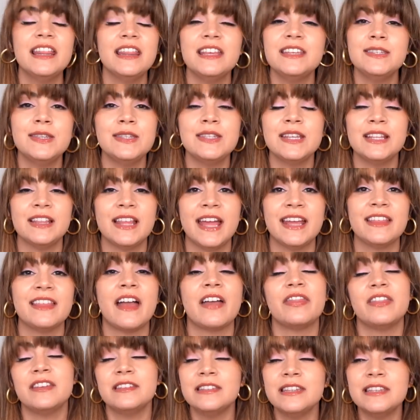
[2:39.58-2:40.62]
This isn't like
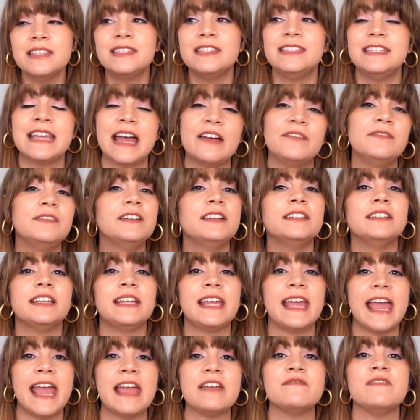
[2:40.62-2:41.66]
that. This is
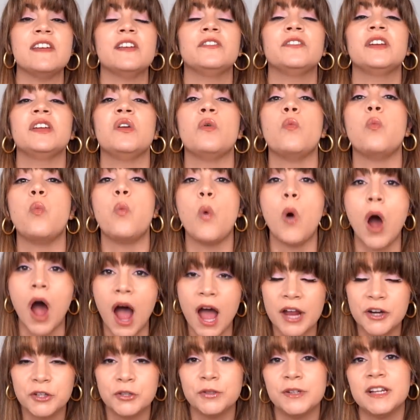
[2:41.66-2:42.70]
definitely a very
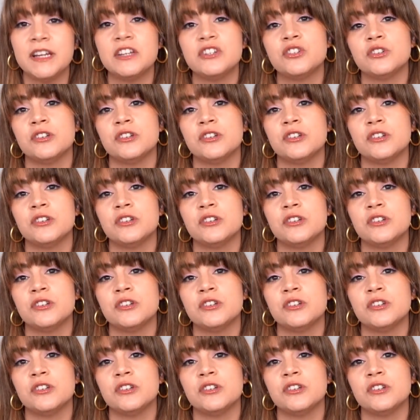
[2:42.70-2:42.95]
watery,